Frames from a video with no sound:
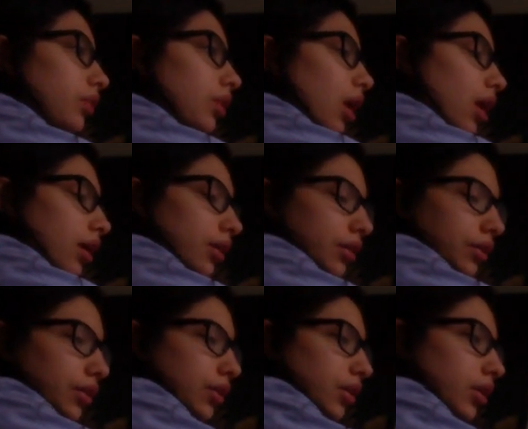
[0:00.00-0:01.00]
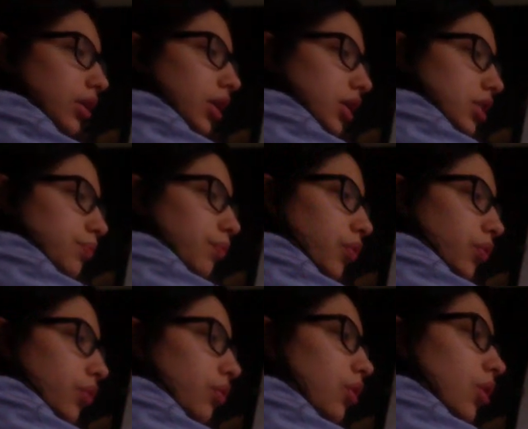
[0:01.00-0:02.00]

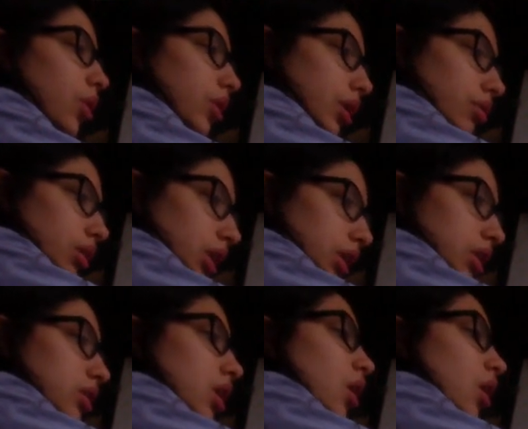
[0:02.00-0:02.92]
Hashimoto thyroiditis.